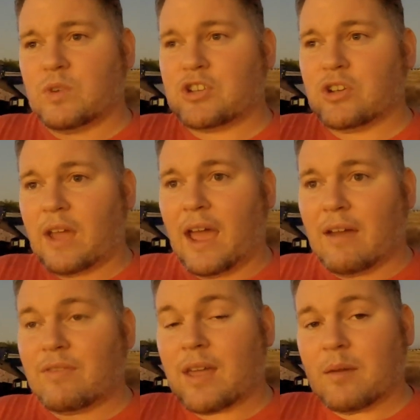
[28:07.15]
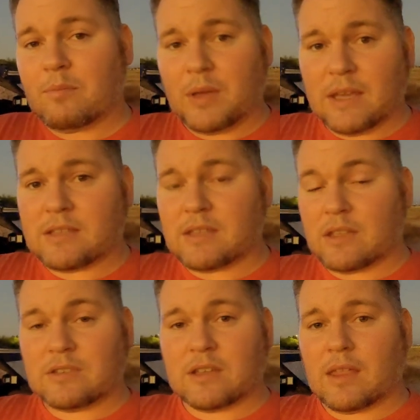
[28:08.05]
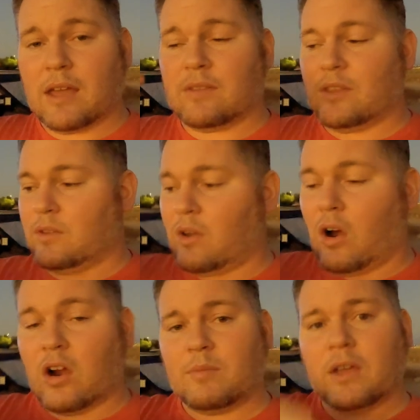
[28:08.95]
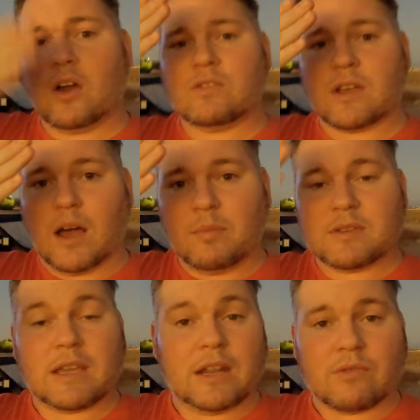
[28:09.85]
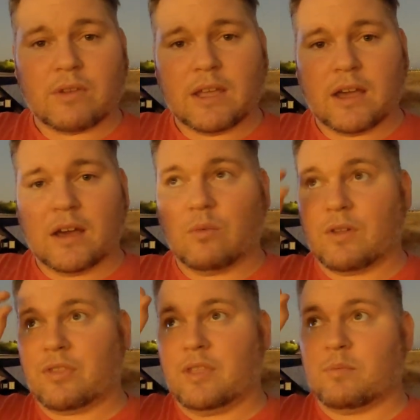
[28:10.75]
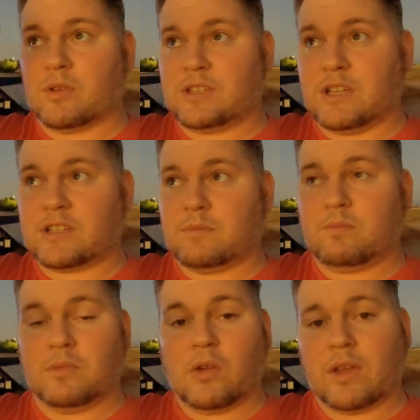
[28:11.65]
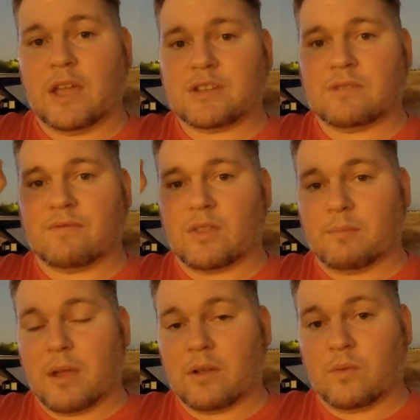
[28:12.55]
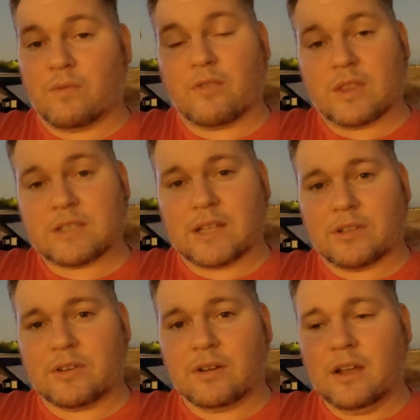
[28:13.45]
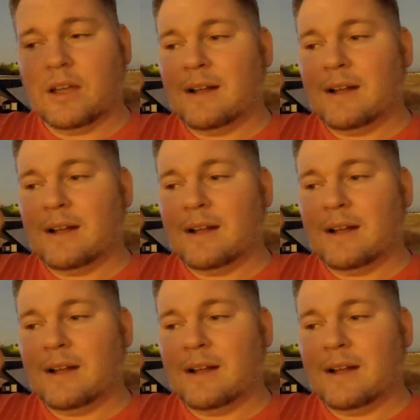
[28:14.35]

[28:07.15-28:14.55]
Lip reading: We should have that piece, that the arm that goes up is getting recut with the precision location for the cylinder,